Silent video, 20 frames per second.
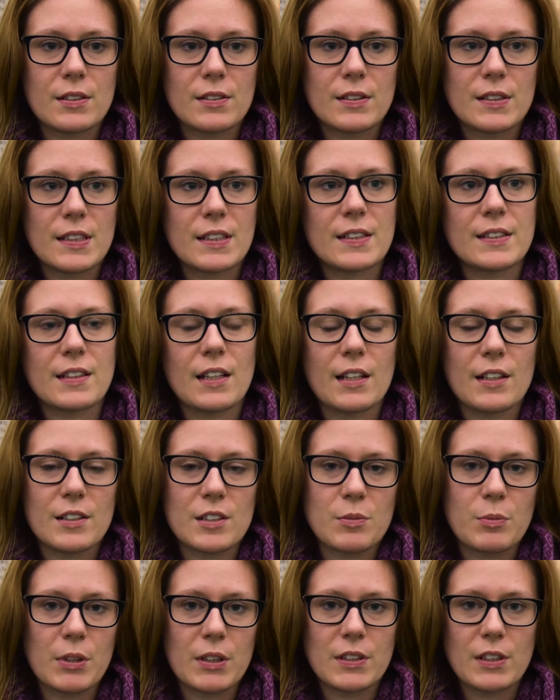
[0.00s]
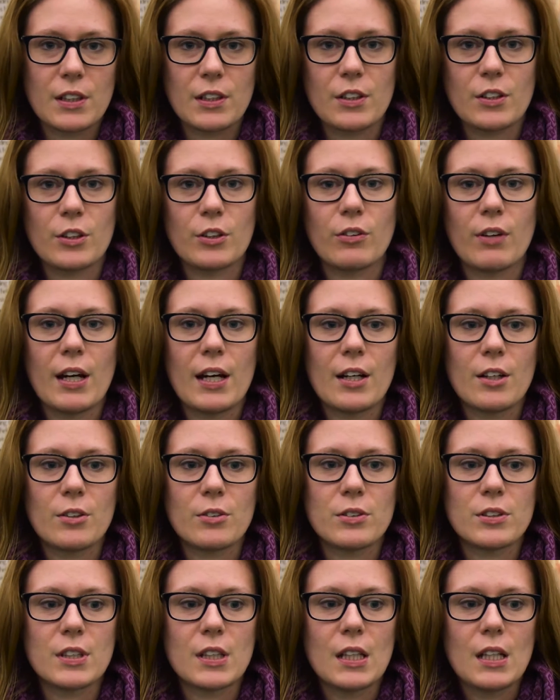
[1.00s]
seeing science being done on the
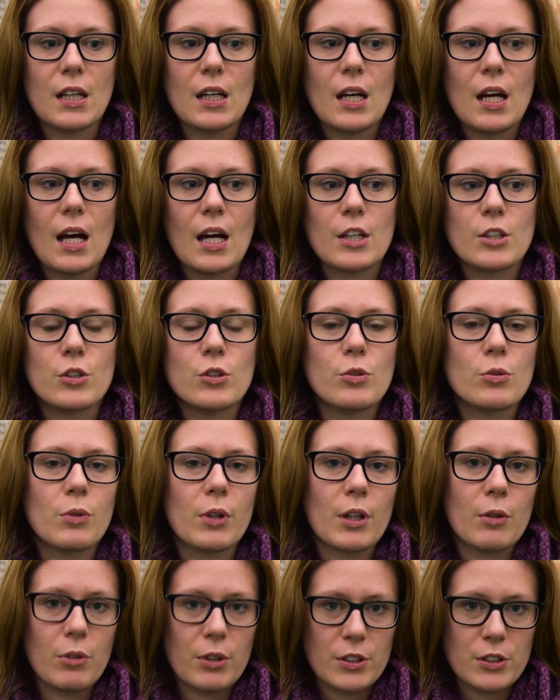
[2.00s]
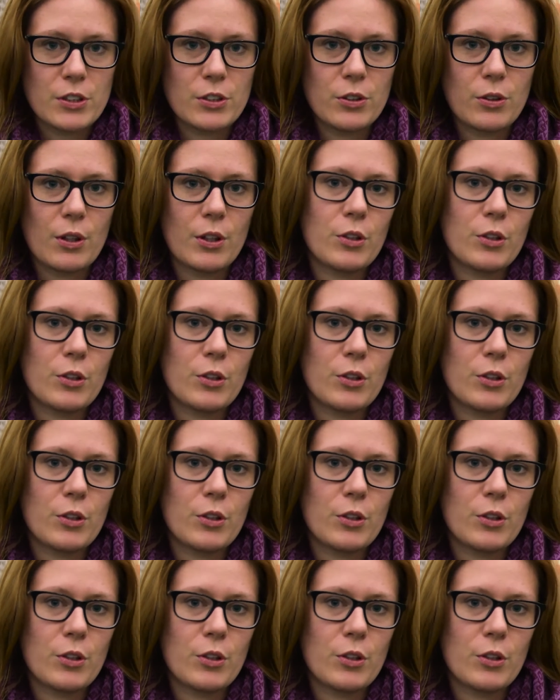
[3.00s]
ground, I knew what I wanted to do.